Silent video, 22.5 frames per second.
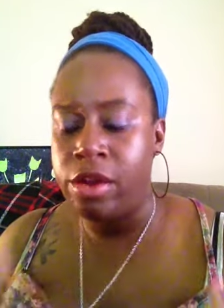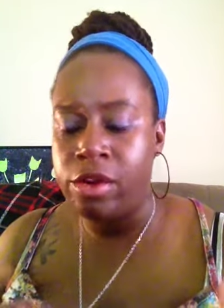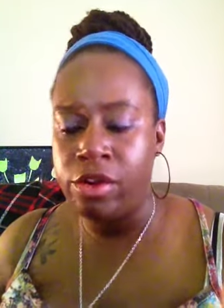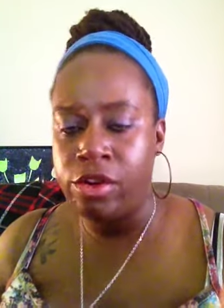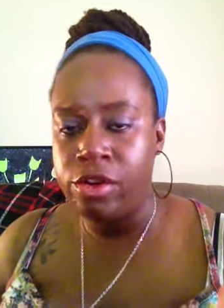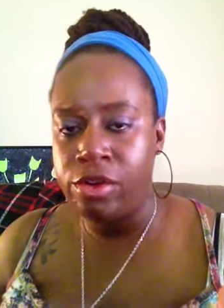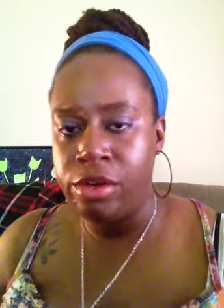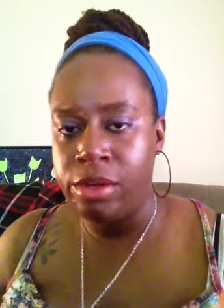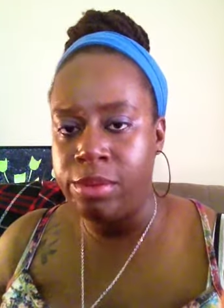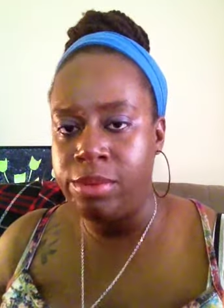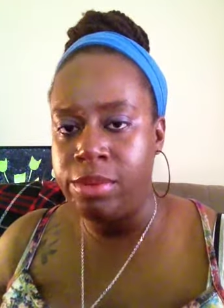
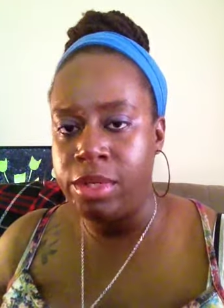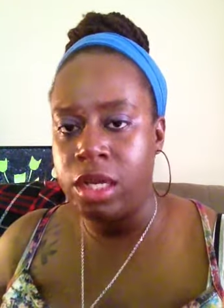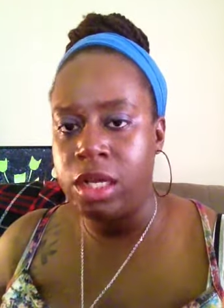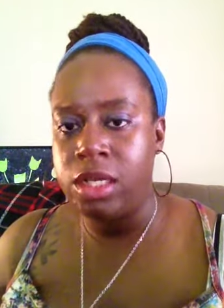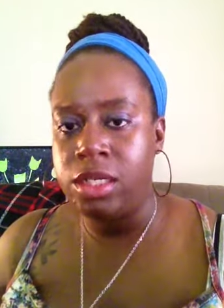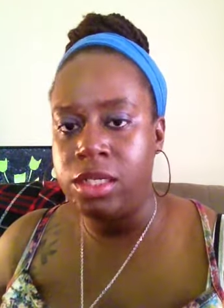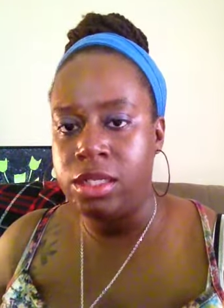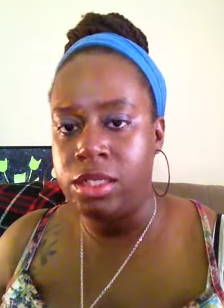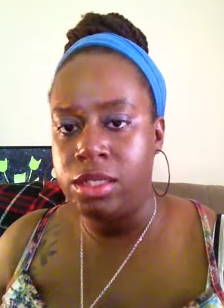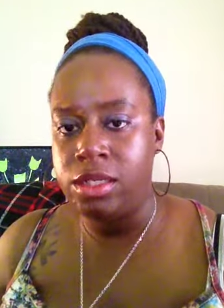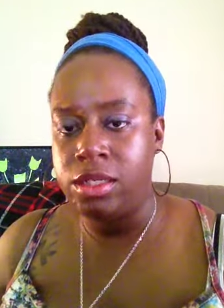cream
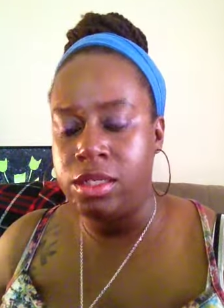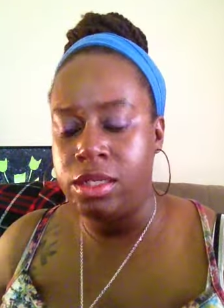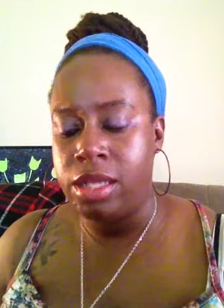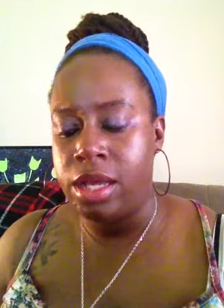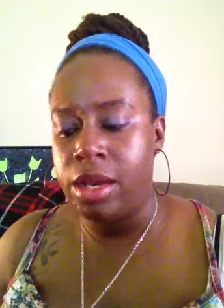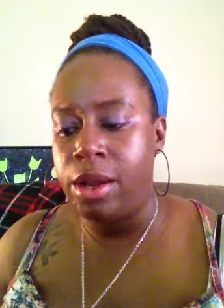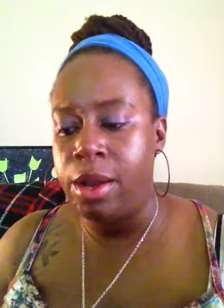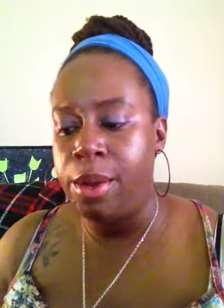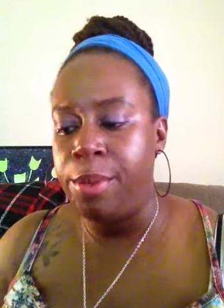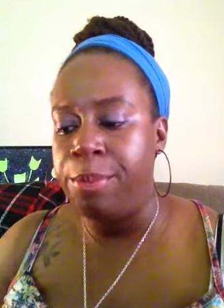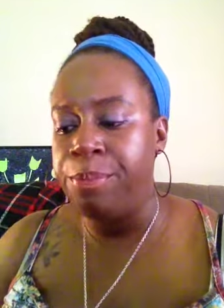does is
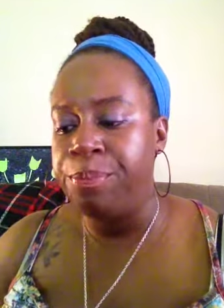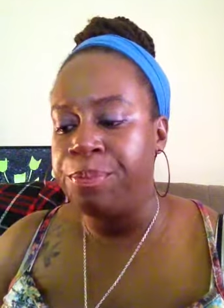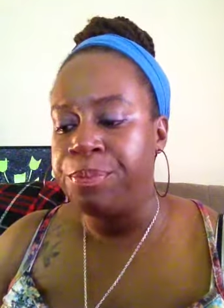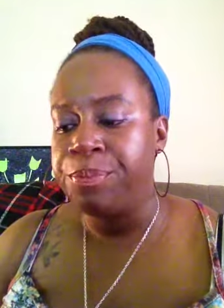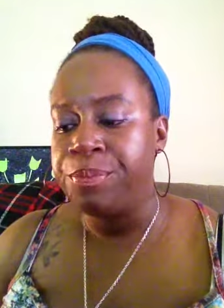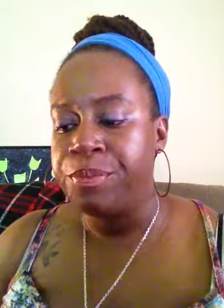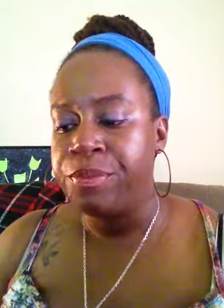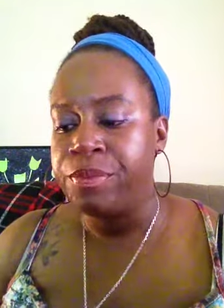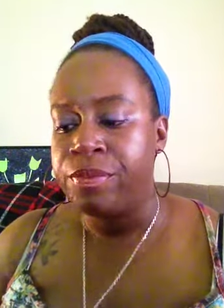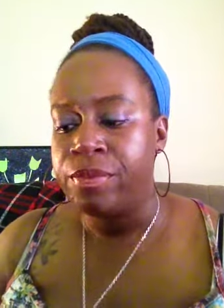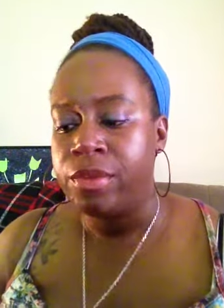that
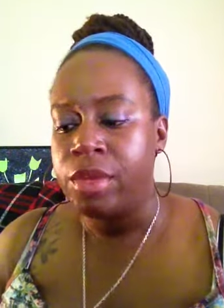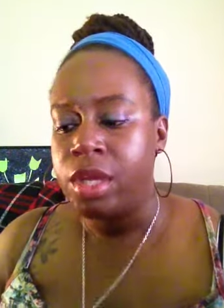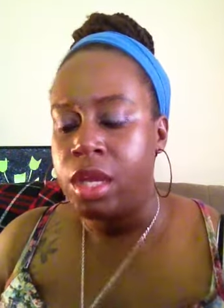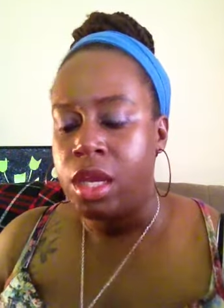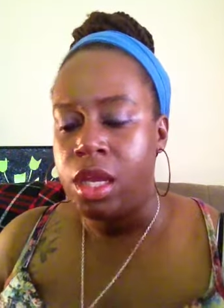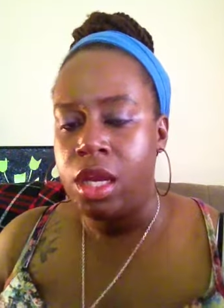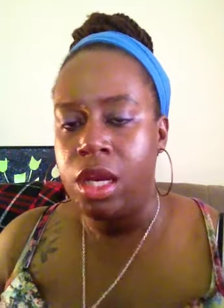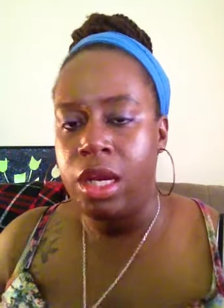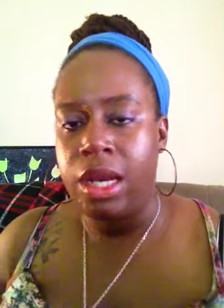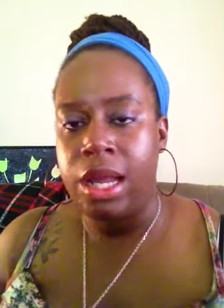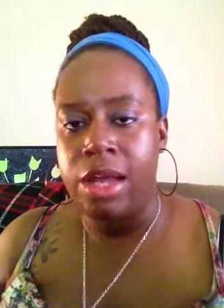
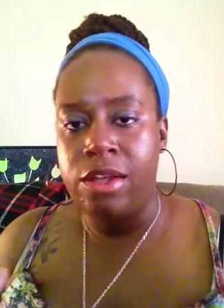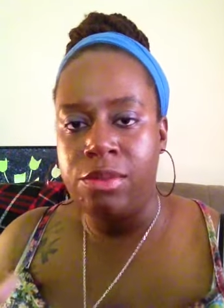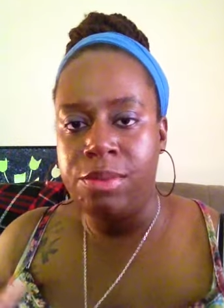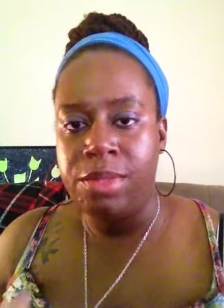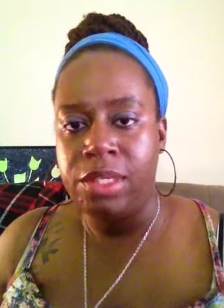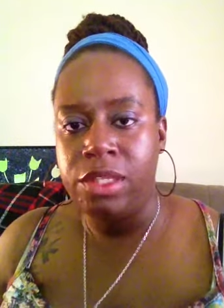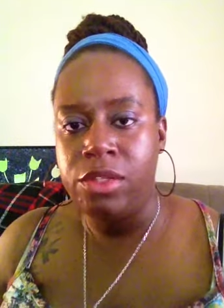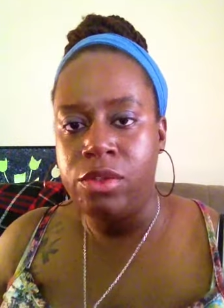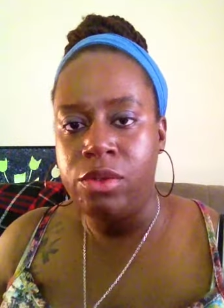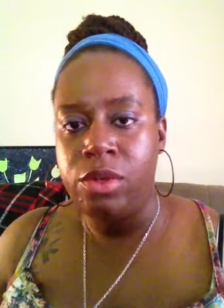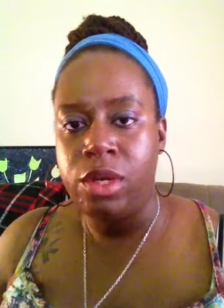it allows
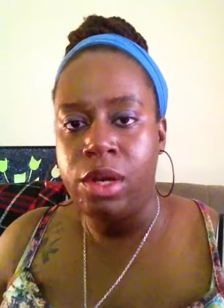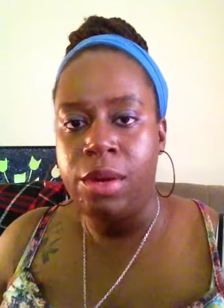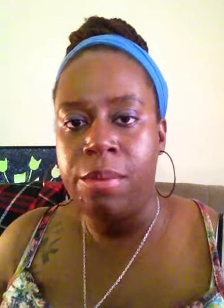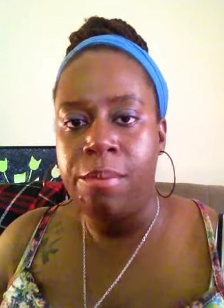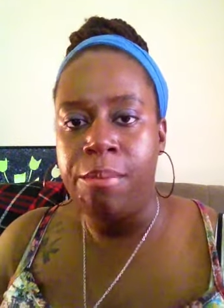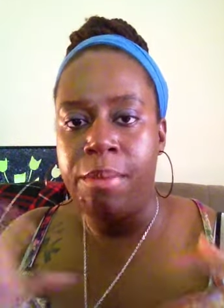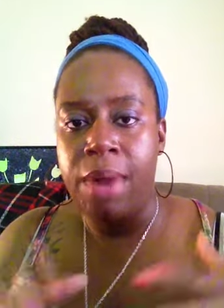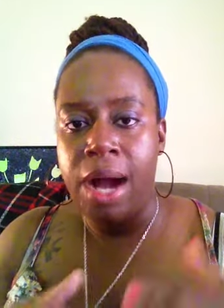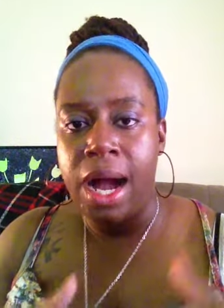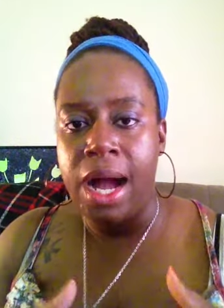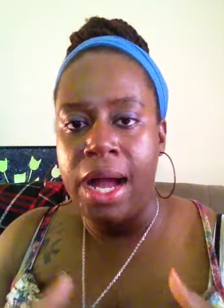me to
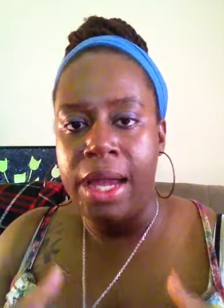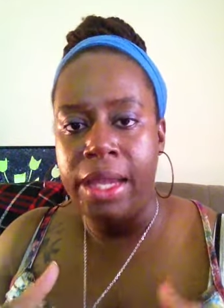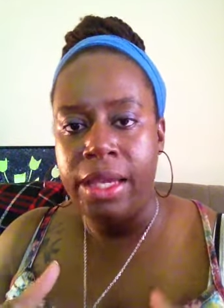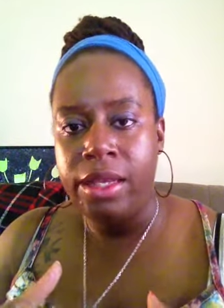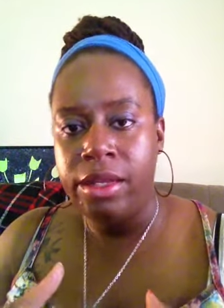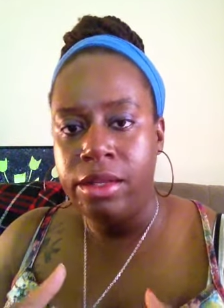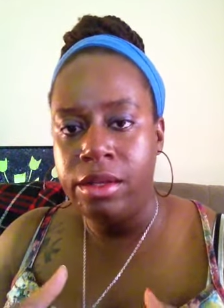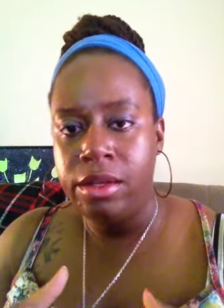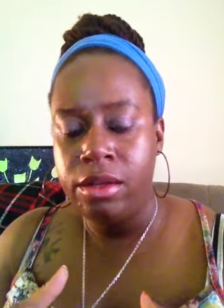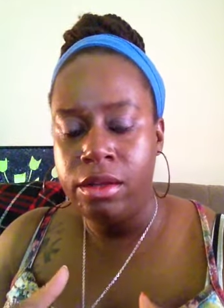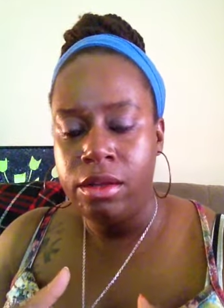
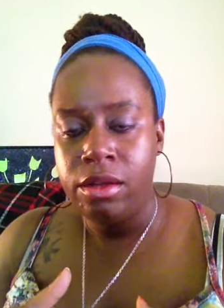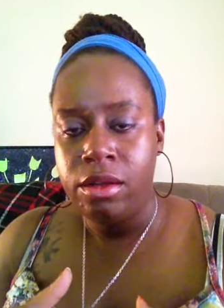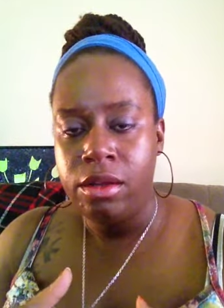combine